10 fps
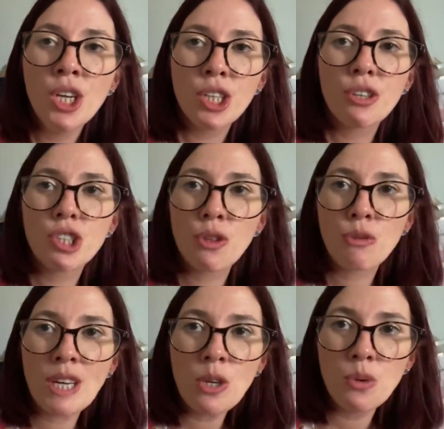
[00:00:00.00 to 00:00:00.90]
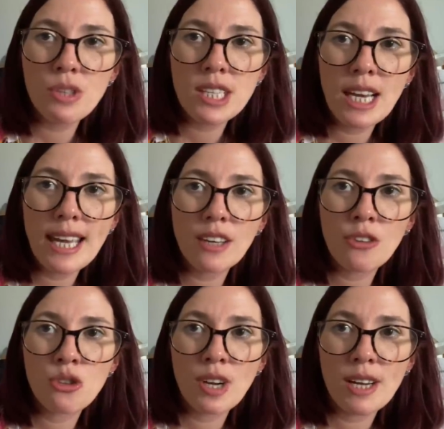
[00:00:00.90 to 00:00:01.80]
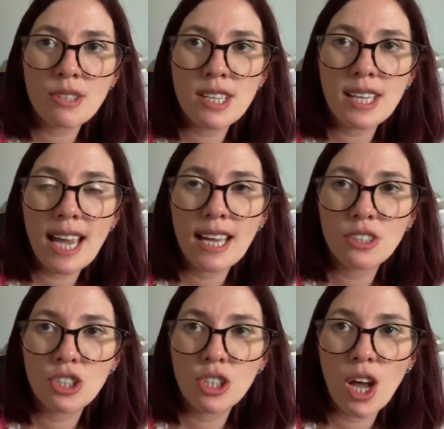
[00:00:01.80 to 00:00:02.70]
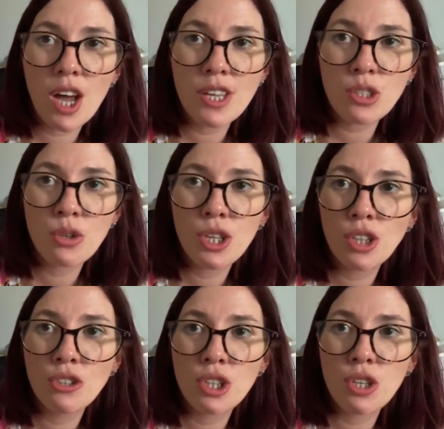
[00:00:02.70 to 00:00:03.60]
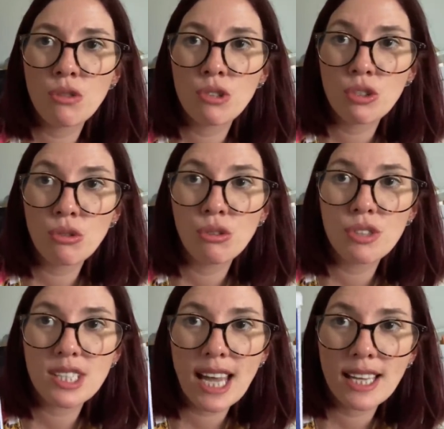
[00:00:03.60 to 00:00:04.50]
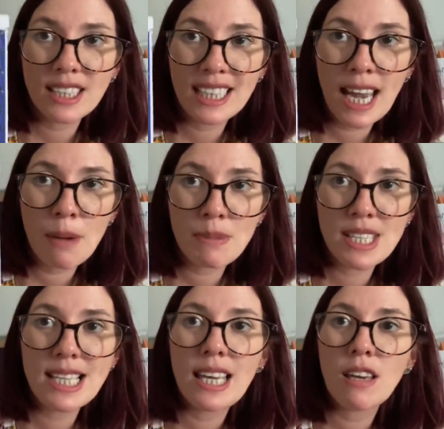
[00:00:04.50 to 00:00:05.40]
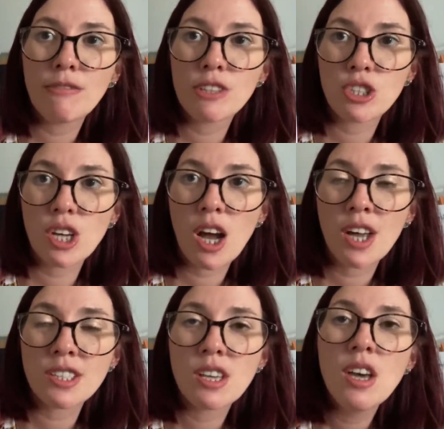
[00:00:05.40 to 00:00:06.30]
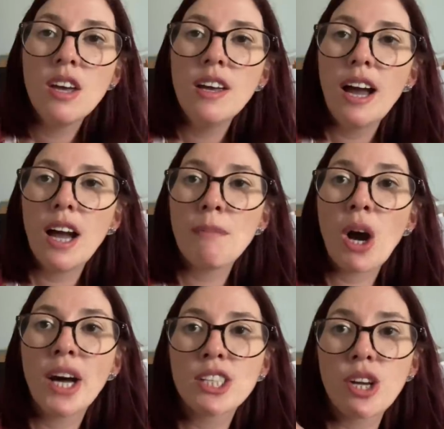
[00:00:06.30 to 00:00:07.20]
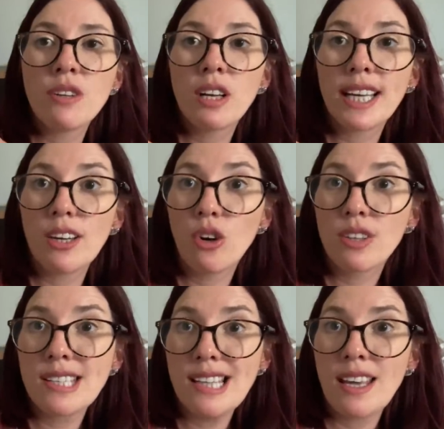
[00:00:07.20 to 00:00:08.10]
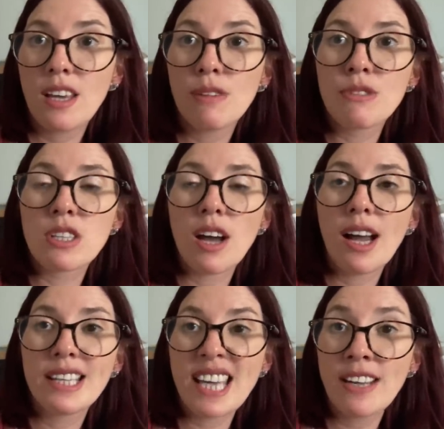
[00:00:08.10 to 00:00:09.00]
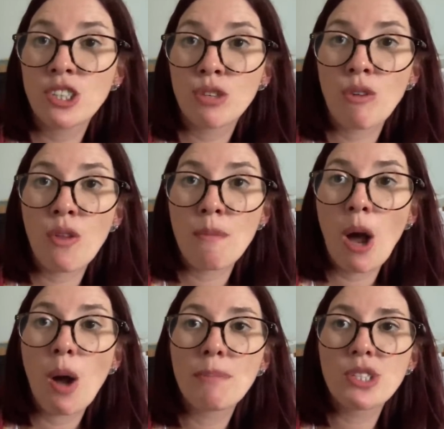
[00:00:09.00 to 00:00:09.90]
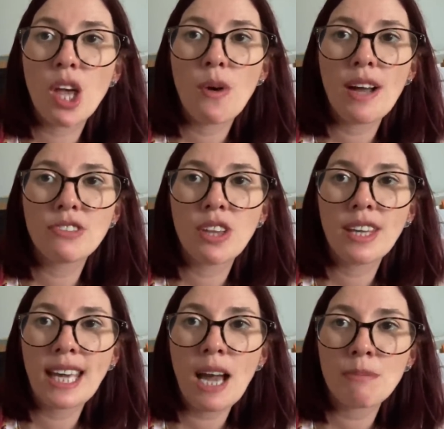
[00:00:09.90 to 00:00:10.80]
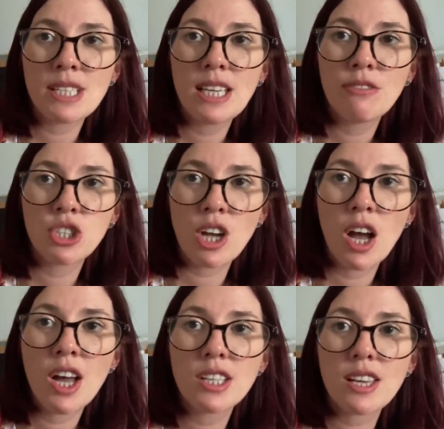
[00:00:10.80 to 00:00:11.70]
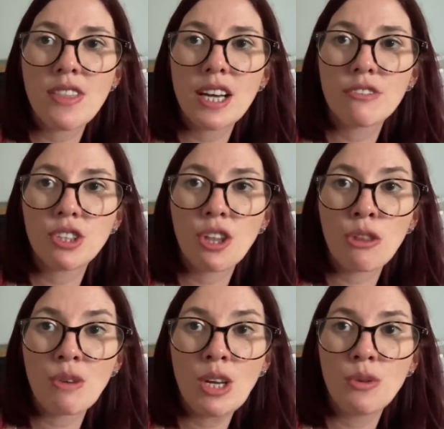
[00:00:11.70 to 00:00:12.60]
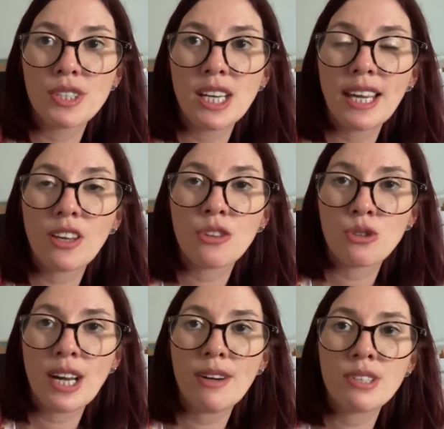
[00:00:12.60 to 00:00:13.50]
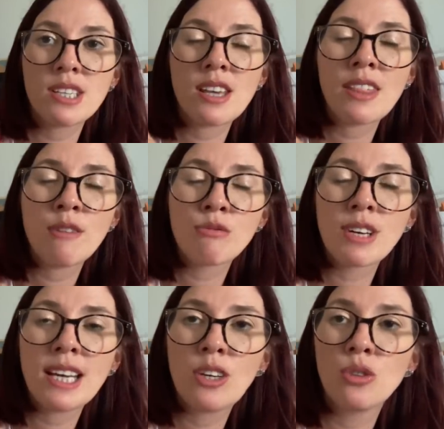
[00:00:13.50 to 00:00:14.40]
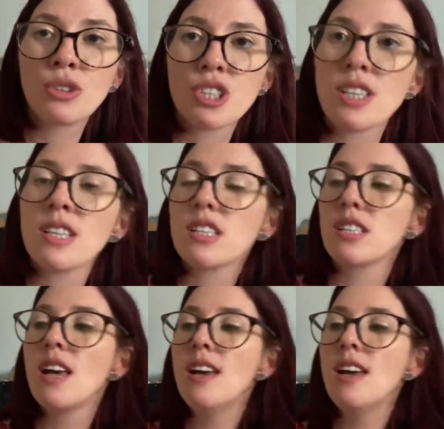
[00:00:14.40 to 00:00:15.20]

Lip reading: You can do 3/4 length trousers and a shirt, or you can do shorts and a capped sleeve shirt. I don't like long sleeves. I tend to roll them up. So I've done the cap sleeve shirt and then I've done the 3/4 length trousers, and they're really gorgeous.